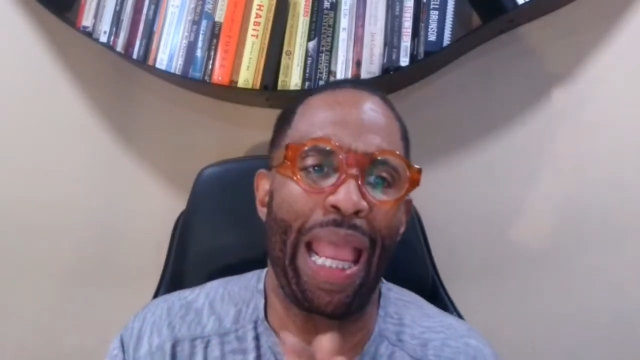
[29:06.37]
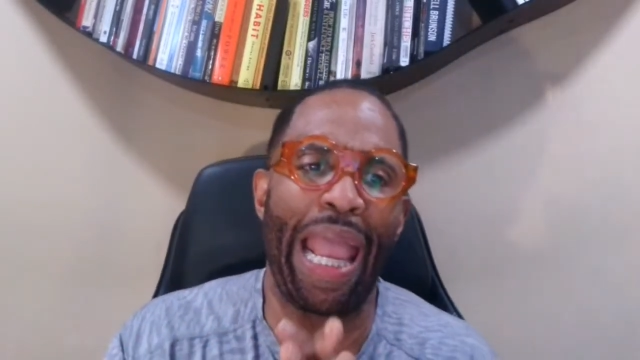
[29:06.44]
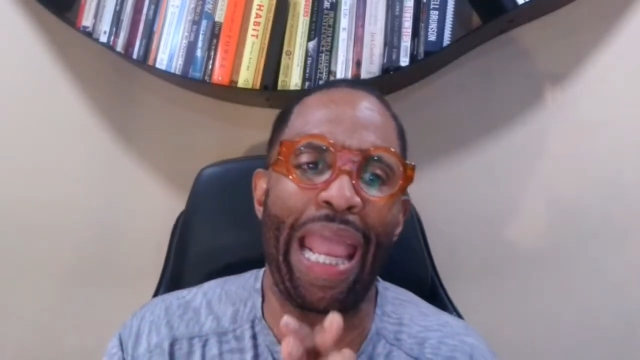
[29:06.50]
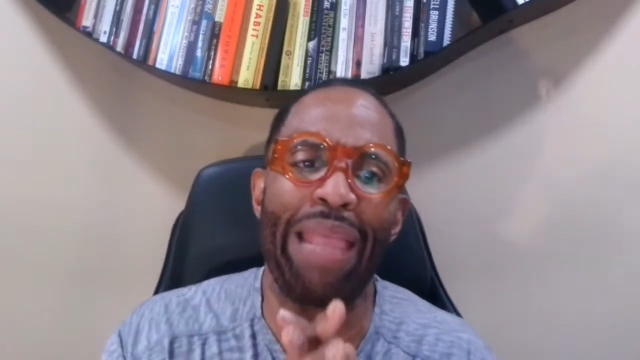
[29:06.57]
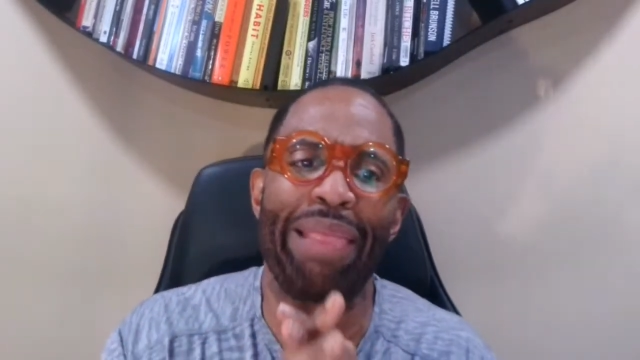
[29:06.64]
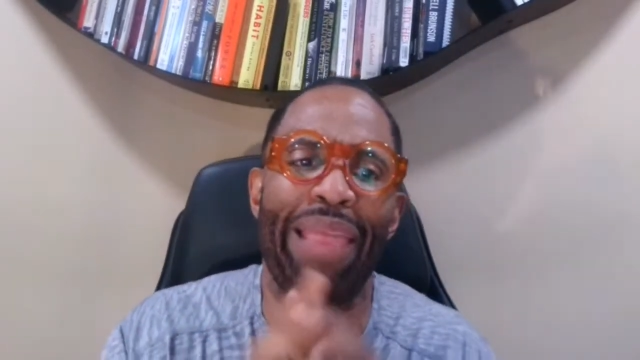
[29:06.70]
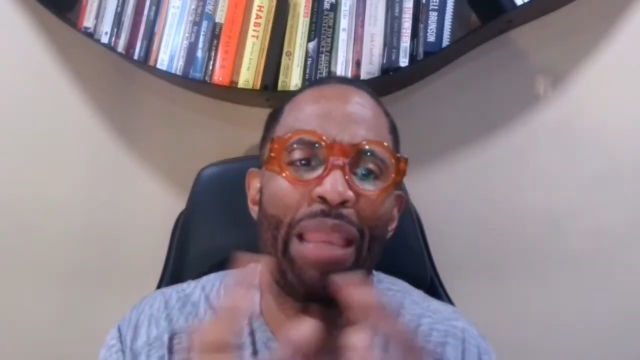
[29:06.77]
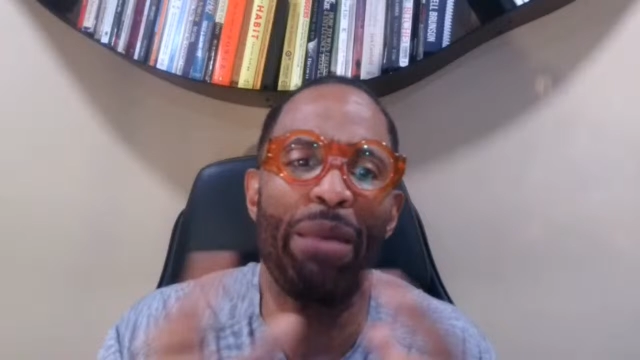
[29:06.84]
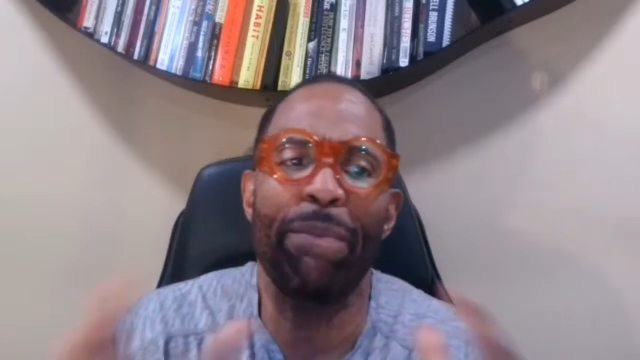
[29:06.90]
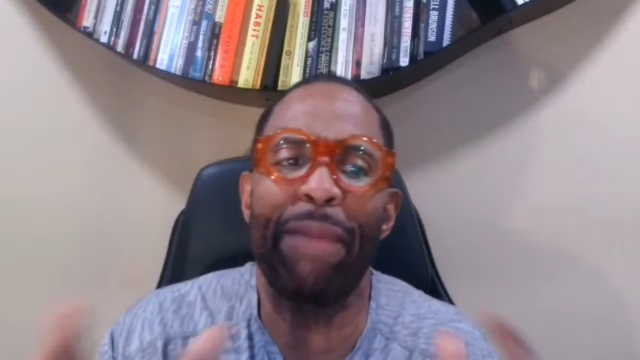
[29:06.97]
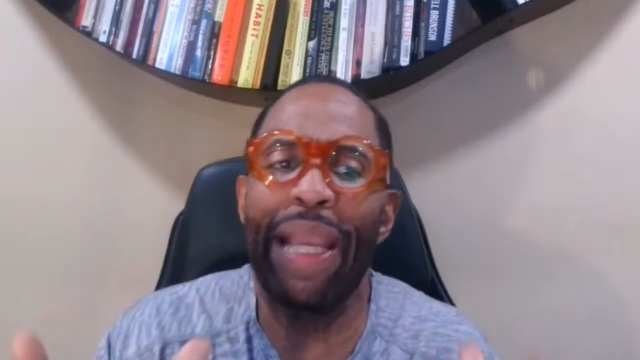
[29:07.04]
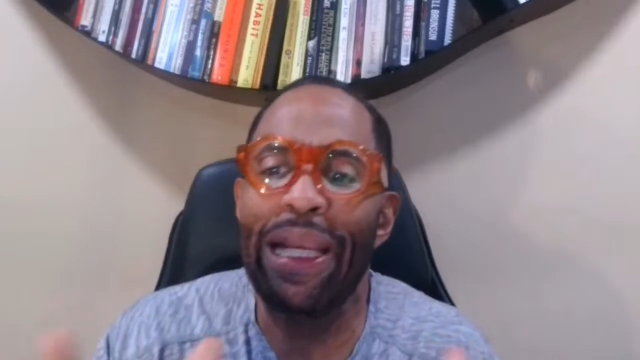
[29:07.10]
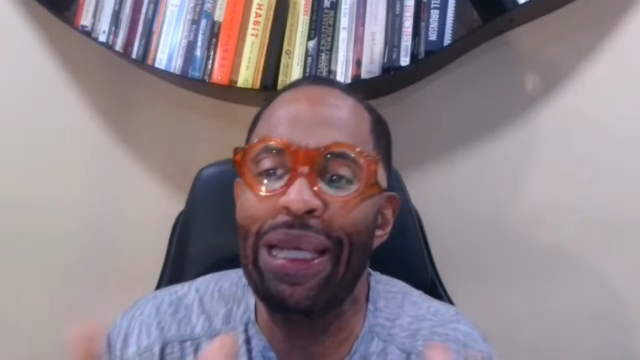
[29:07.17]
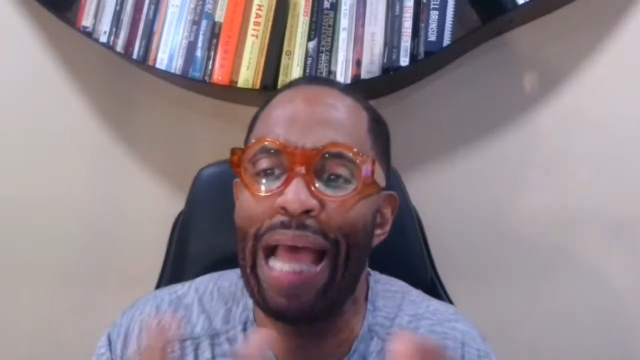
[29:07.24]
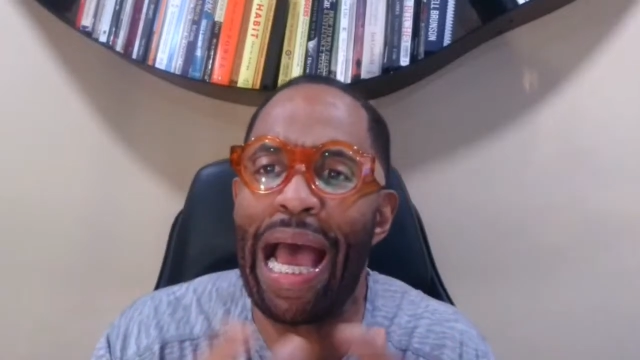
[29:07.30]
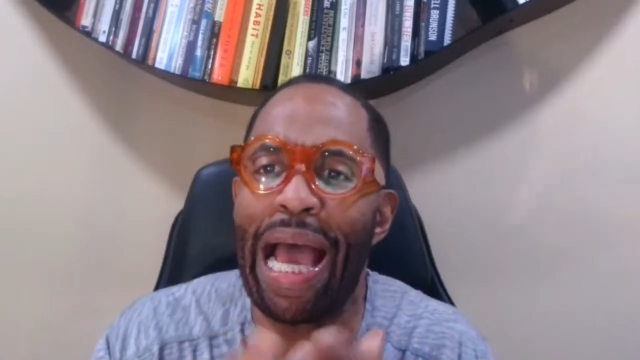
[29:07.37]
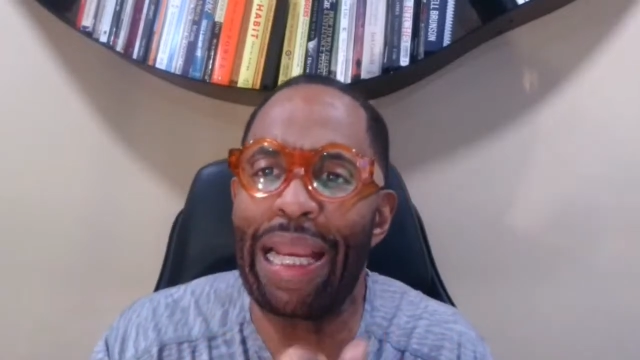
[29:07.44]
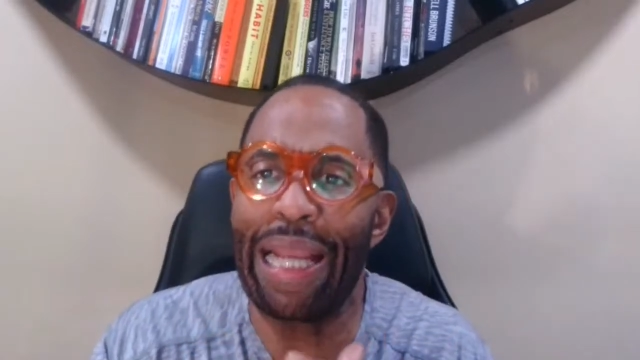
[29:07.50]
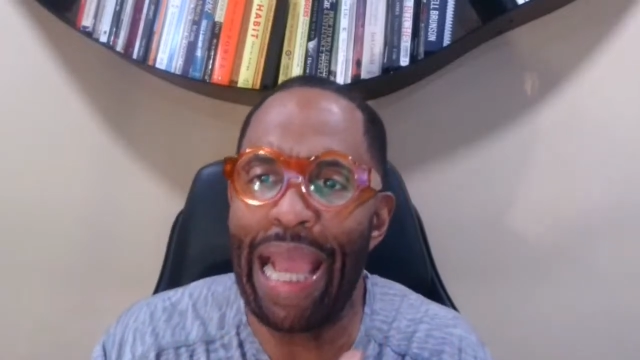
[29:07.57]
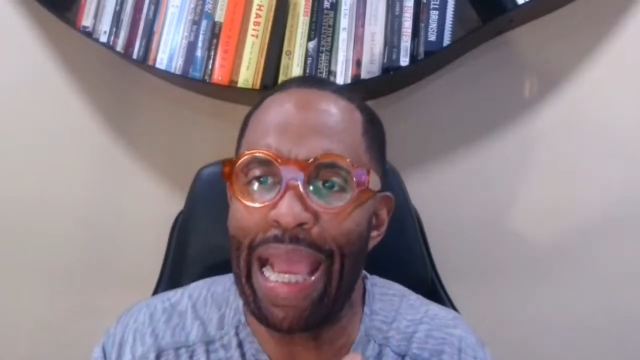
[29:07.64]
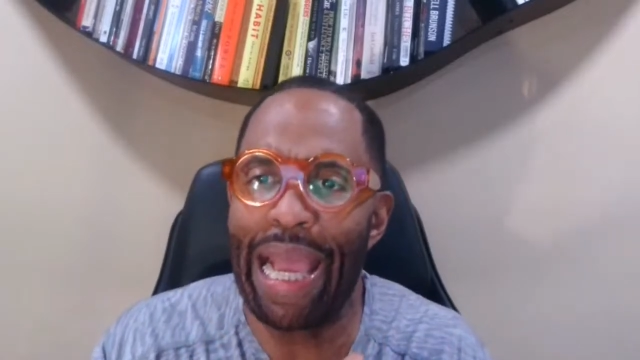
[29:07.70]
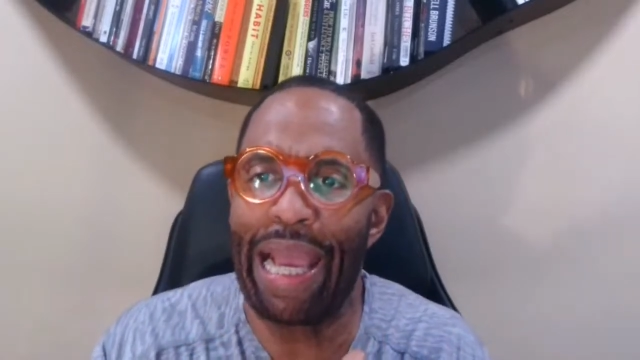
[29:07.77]
and they may not
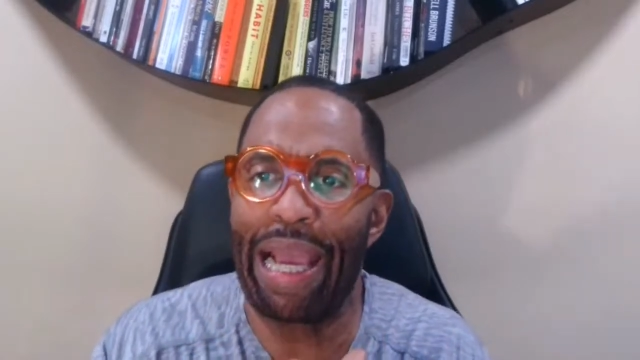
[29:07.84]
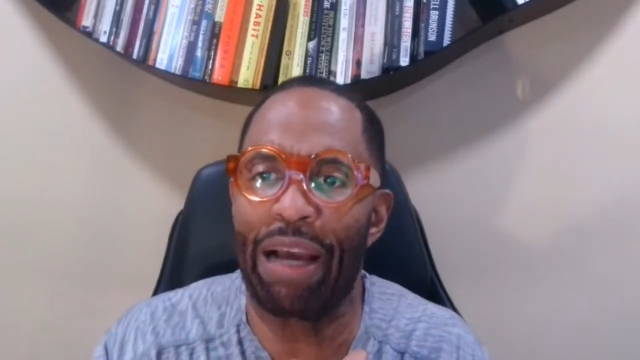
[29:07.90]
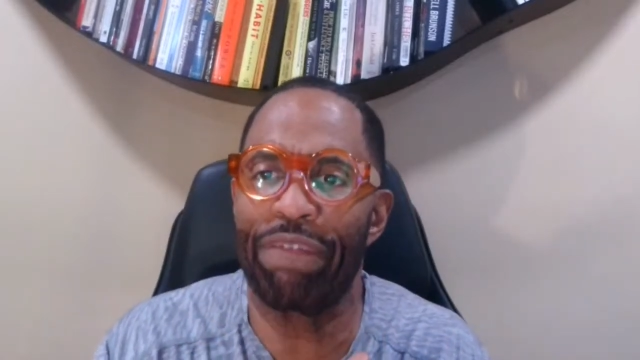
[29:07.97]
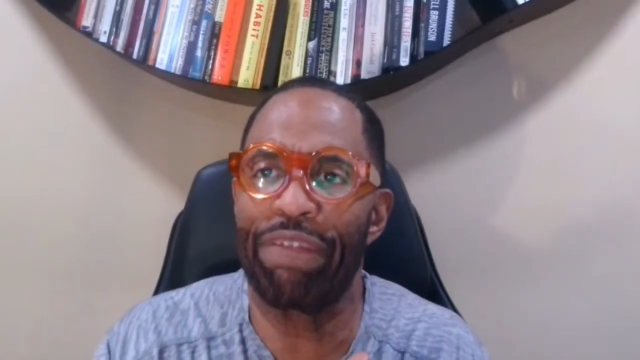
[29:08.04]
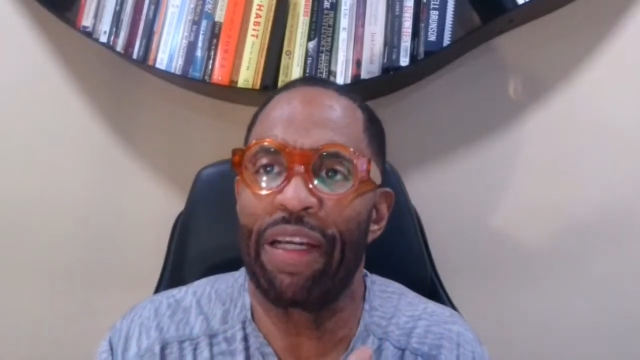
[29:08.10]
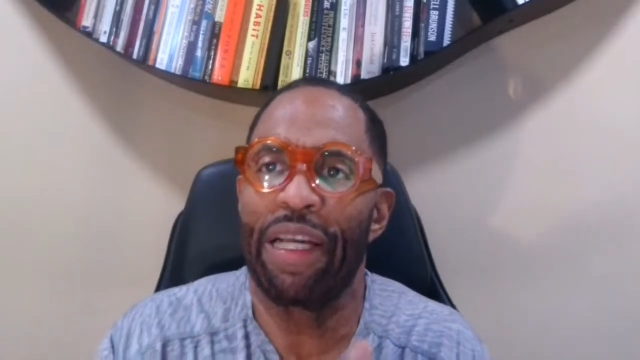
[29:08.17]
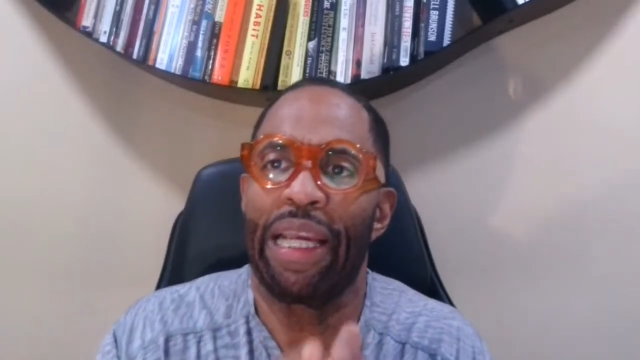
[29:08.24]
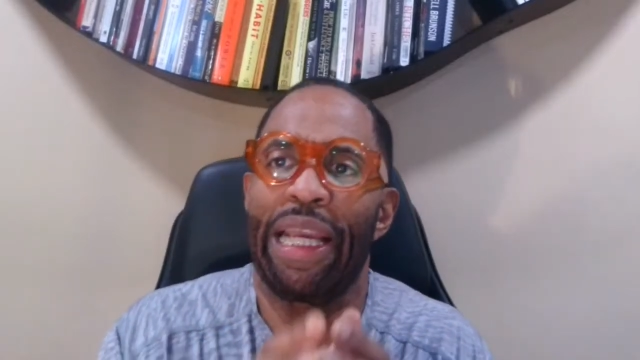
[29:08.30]
have